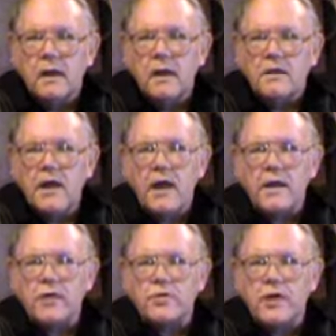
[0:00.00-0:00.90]
They
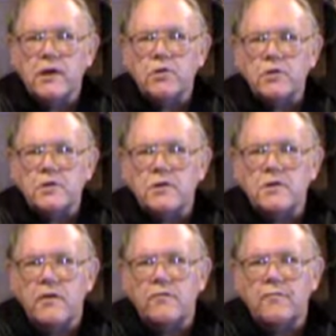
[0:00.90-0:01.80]
get the interest
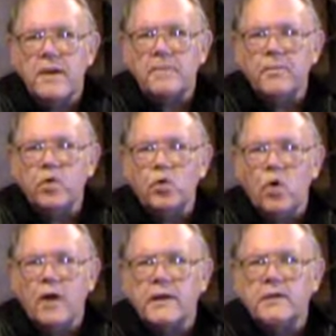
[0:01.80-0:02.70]
of people who
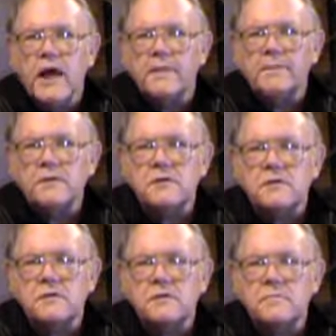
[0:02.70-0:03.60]
are in that
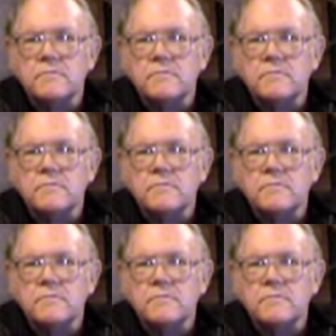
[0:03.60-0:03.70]
business.